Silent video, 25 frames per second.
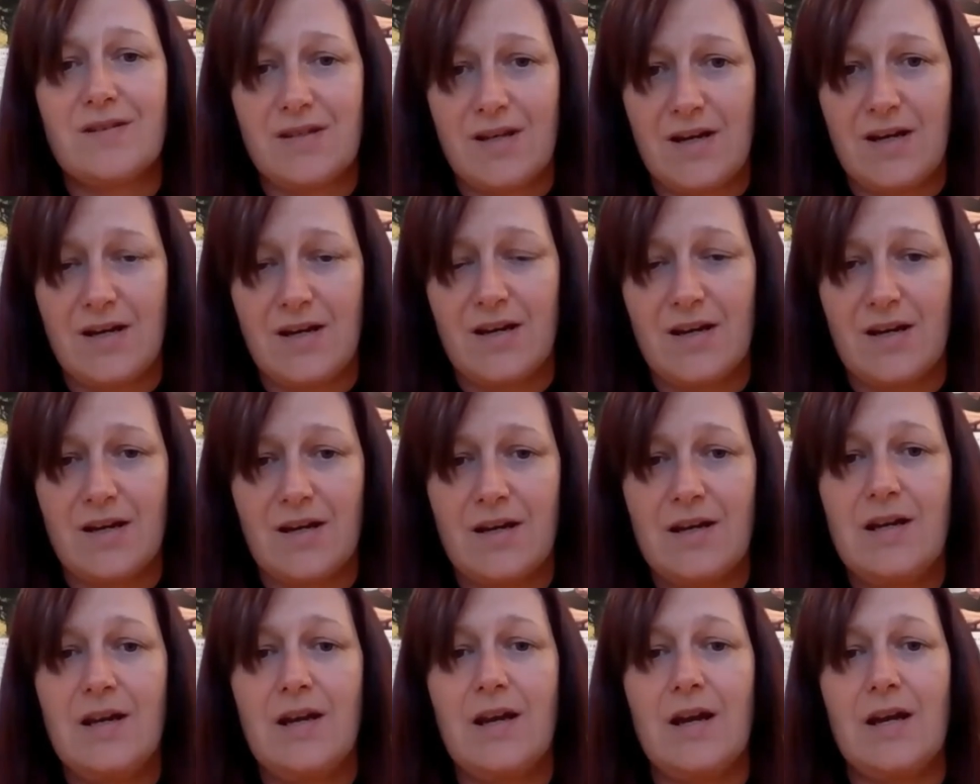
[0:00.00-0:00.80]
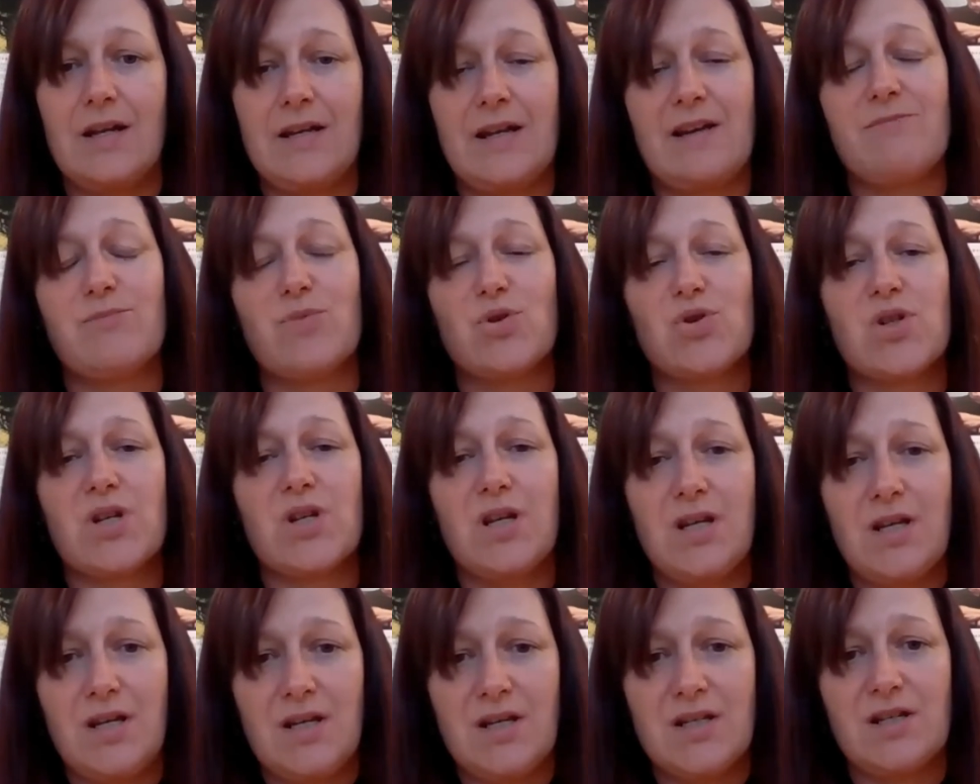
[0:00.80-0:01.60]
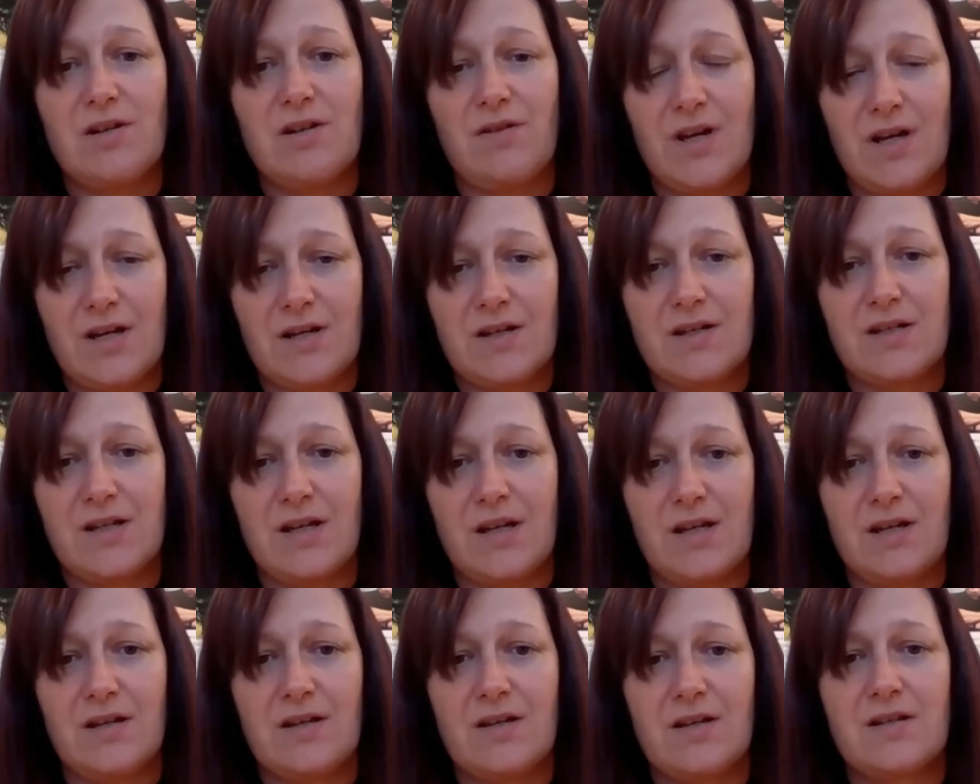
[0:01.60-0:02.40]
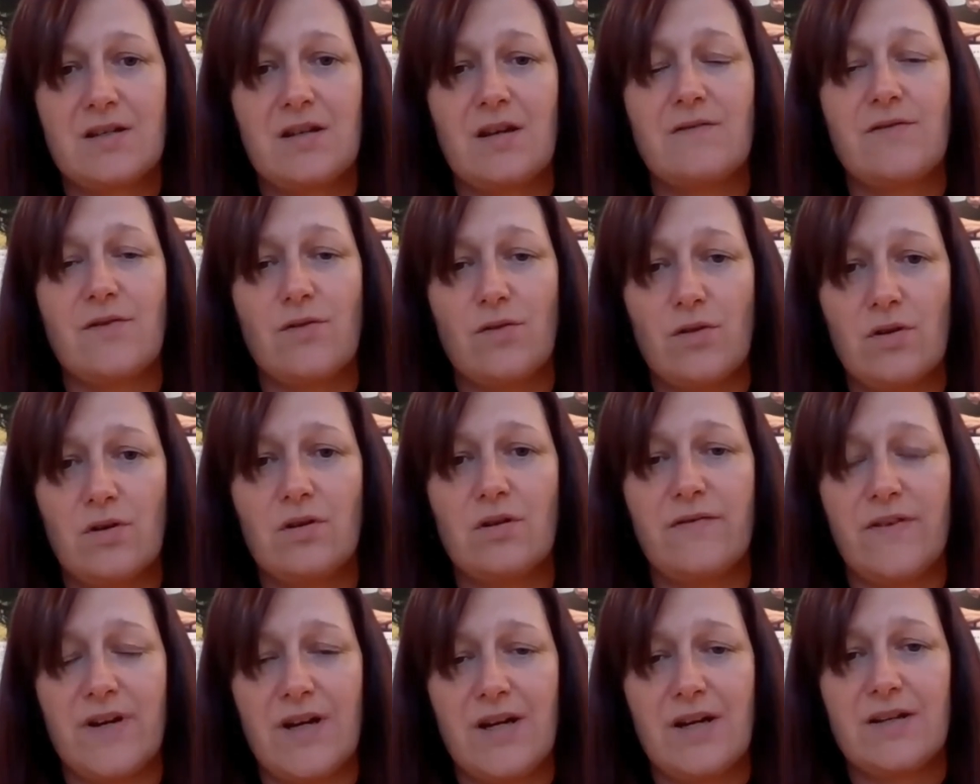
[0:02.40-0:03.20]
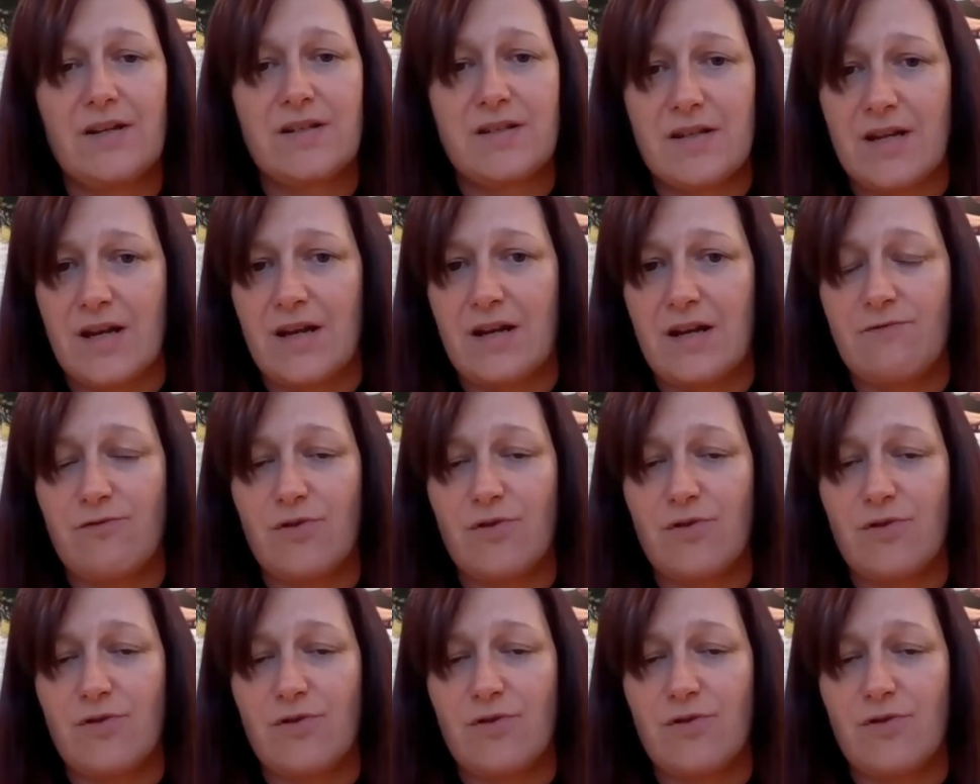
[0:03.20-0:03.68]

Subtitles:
are and have much easier access for all of our staff,